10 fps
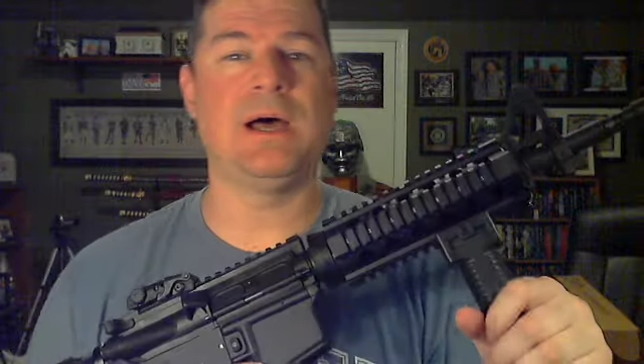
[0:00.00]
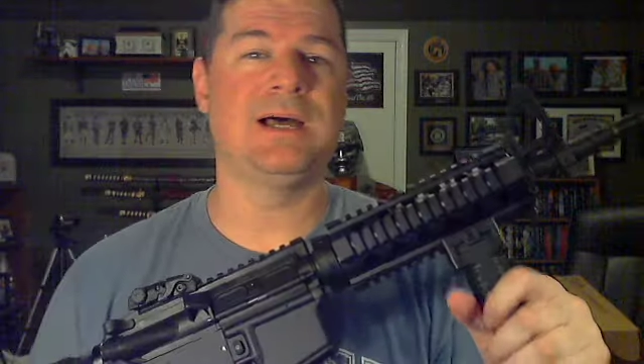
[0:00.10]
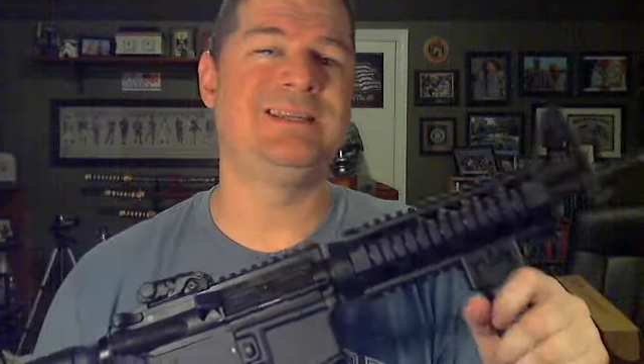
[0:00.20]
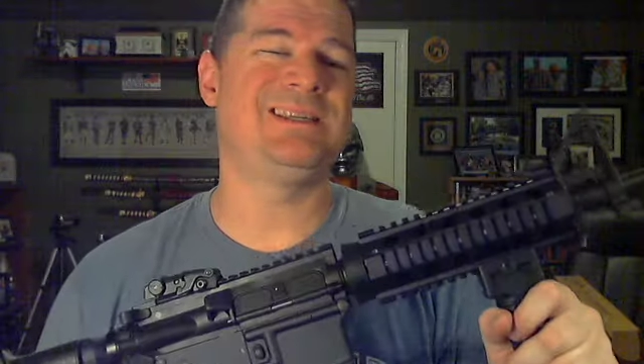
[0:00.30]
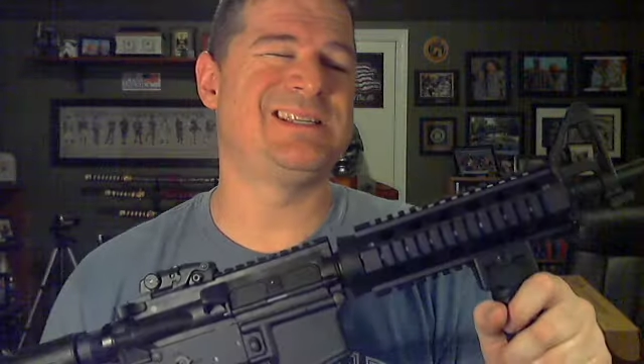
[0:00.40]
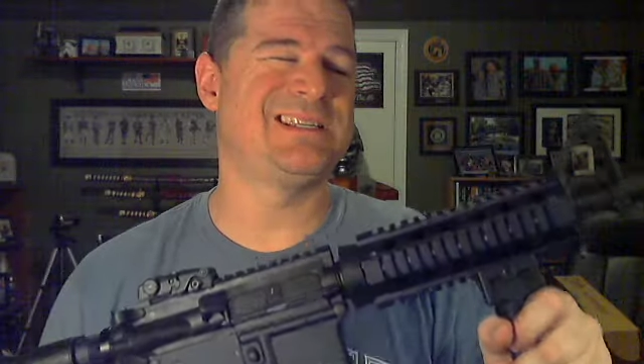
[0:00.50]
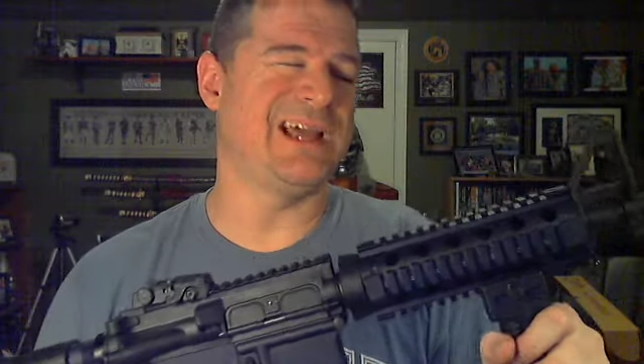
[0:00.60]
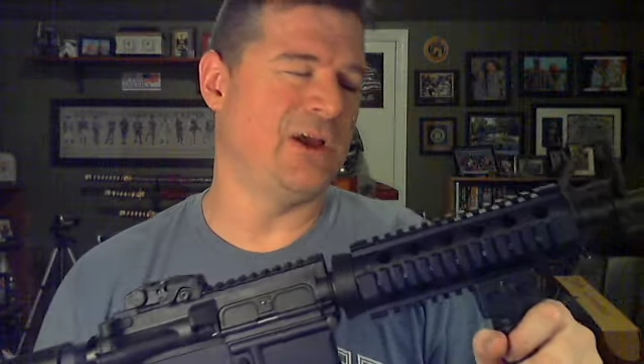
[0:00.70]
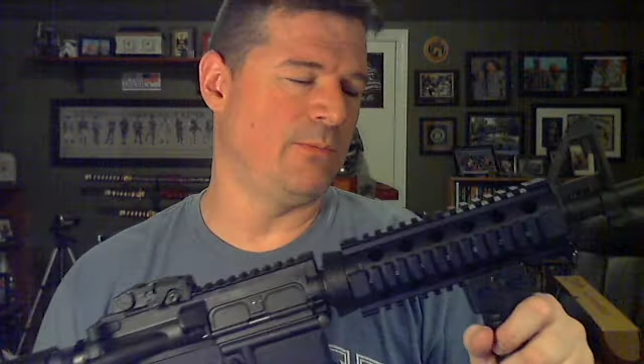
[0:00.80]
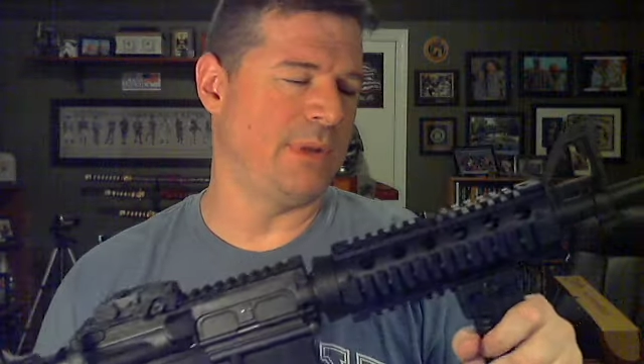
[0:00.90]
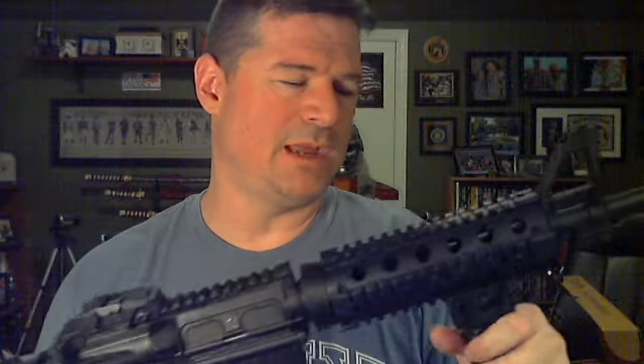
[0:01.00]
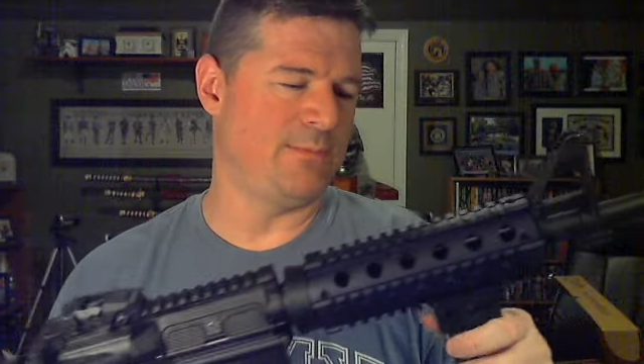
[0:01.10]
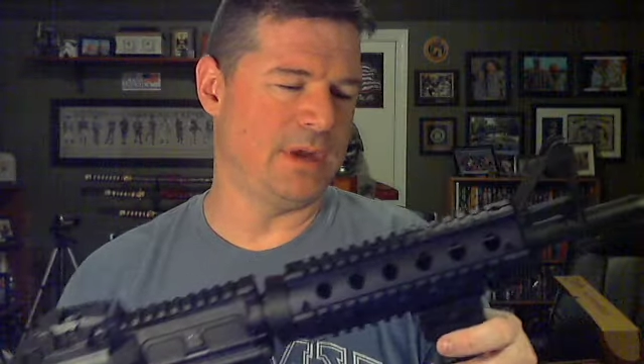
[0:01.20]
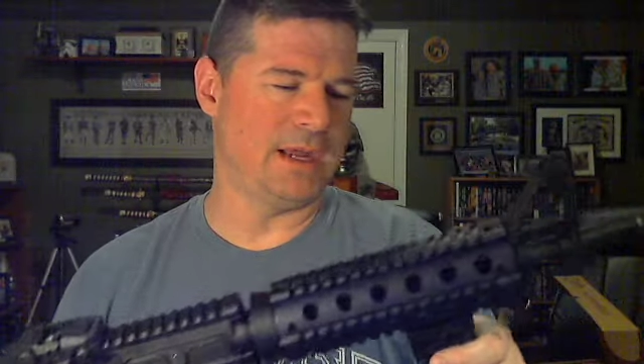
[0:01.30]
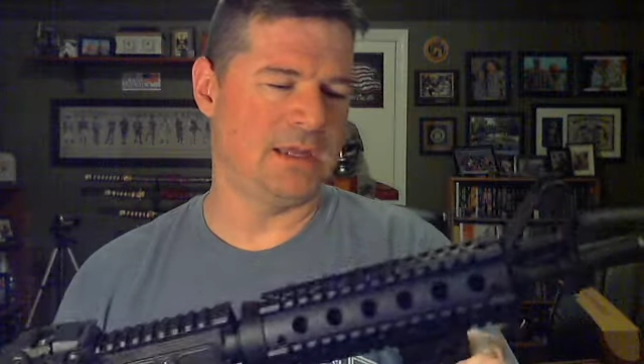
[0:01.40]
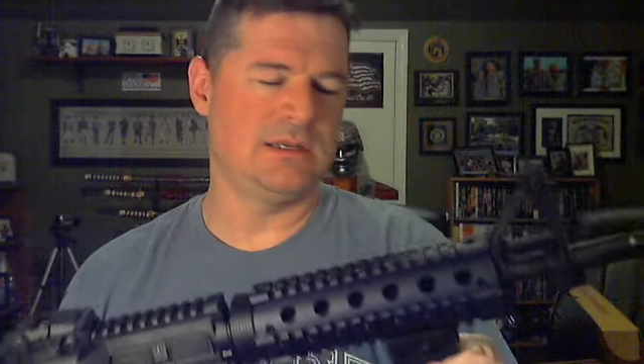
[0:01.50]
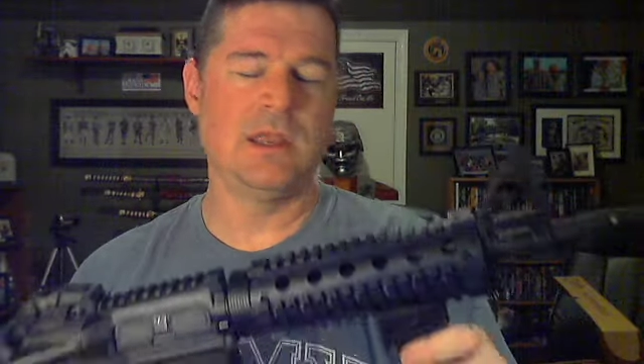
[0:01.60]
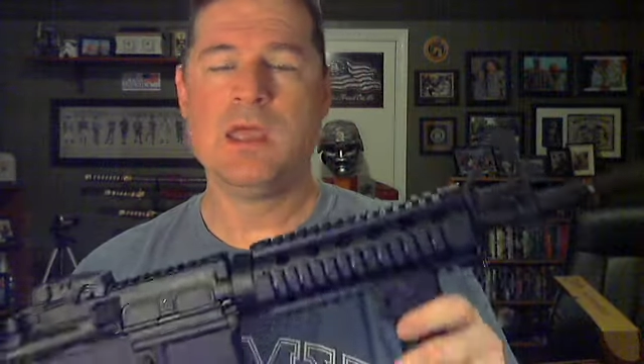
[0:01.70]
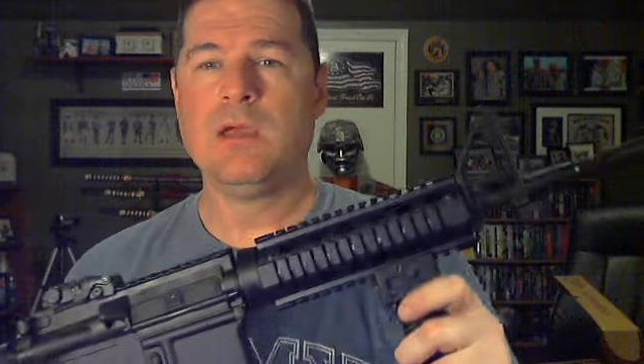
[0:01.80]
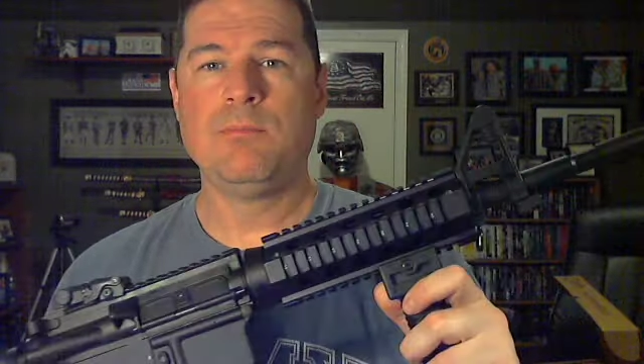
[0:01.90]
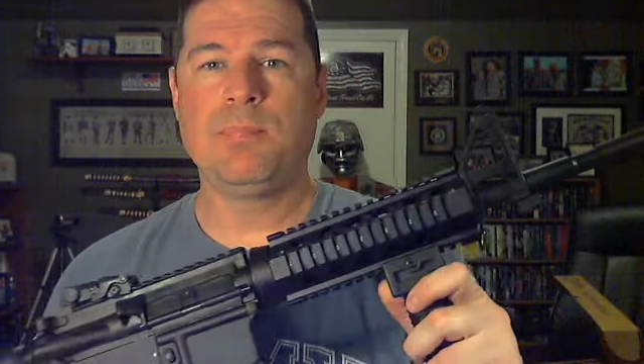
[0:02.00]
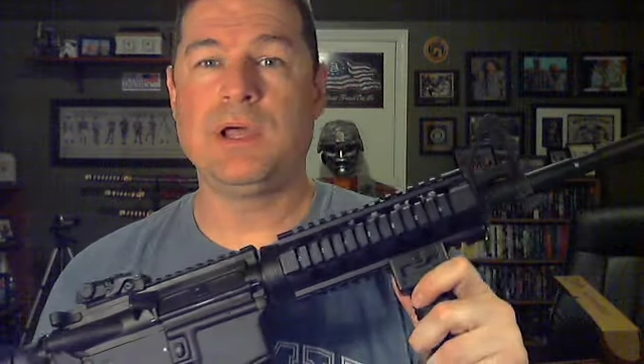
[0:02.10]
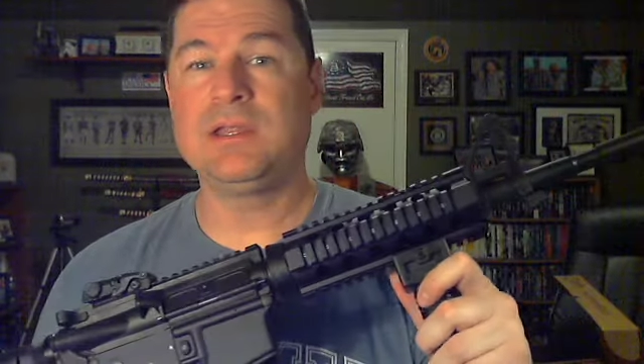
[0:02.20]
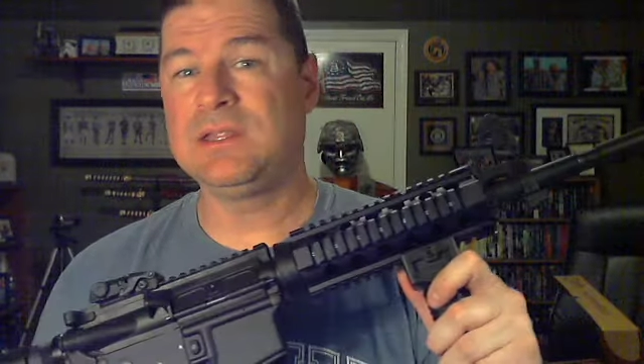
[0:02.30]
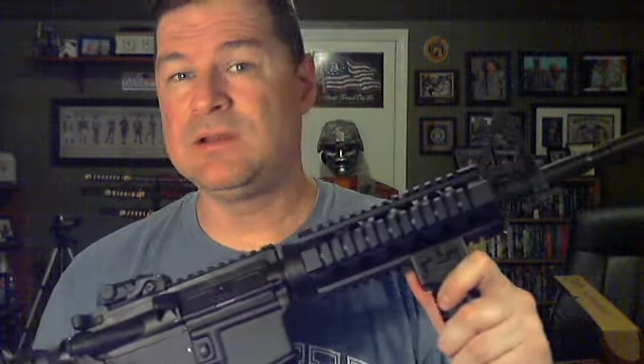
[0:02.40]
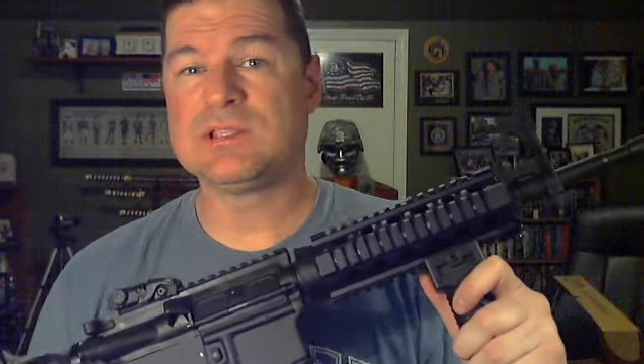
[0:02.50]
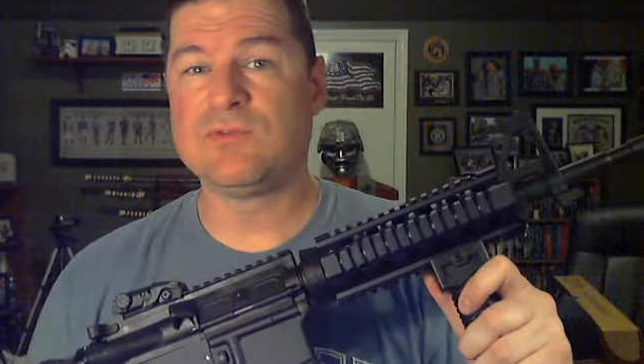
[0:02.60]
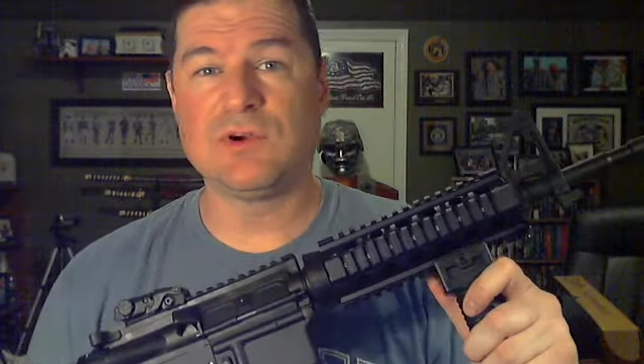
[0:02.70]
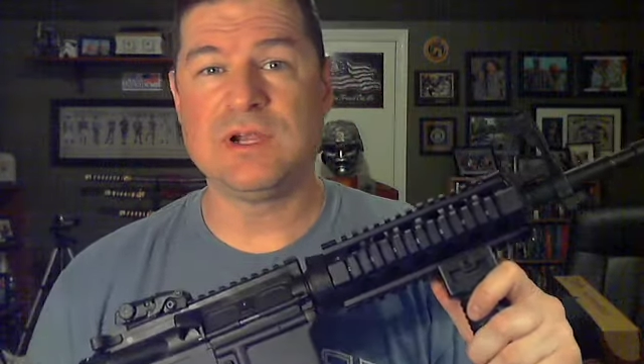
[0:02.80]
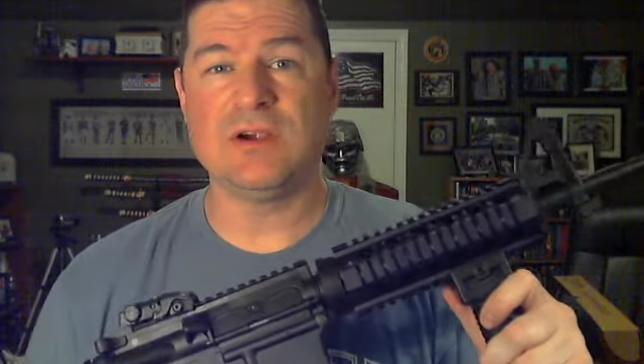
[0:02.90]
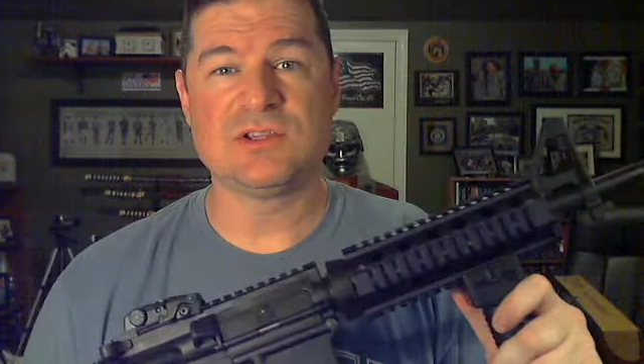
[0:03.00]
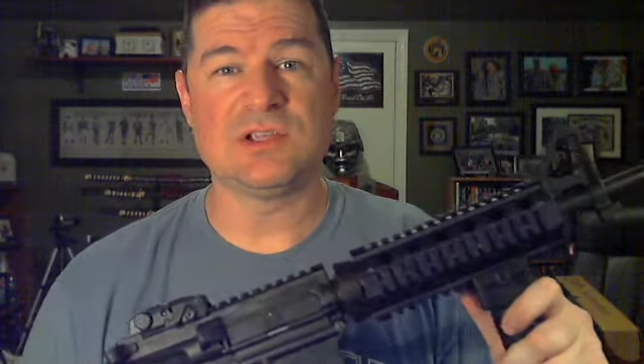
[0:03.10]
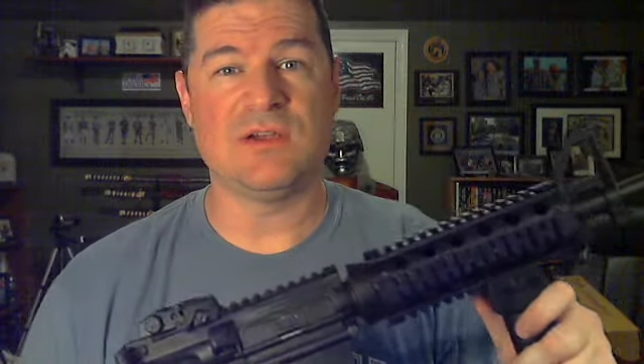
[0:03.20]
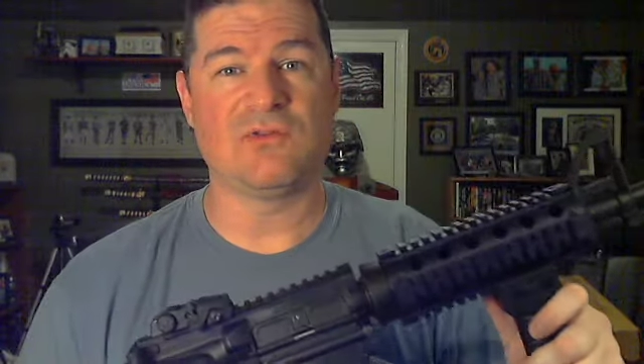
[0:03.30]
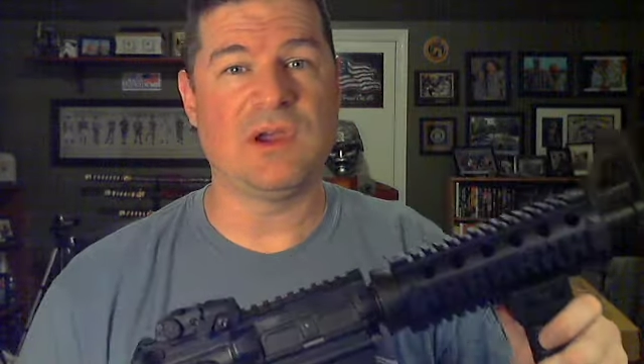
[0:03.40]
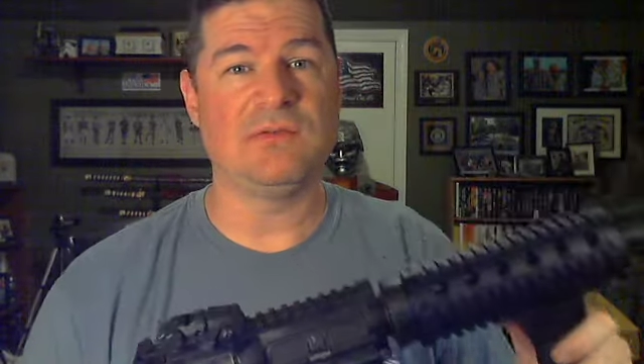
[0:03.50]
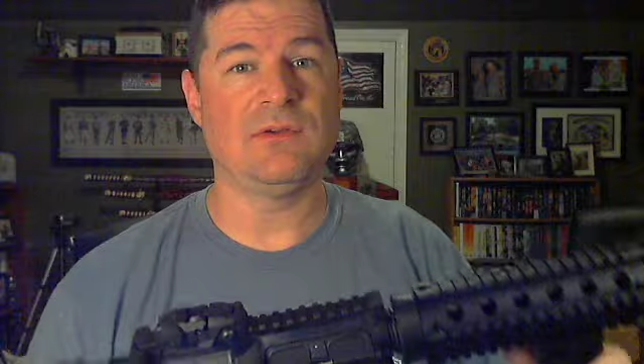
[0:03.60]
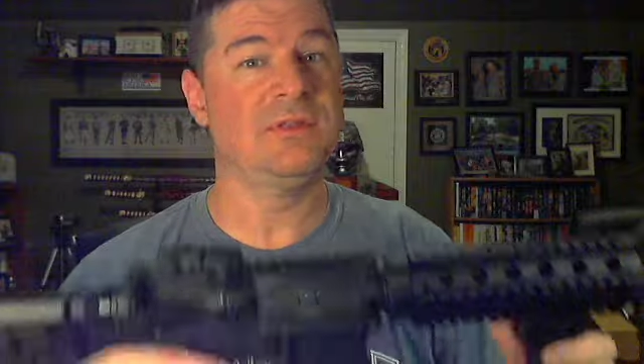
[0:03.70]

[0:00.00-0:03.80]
pod style bipod, but it's for an airsoft rifle.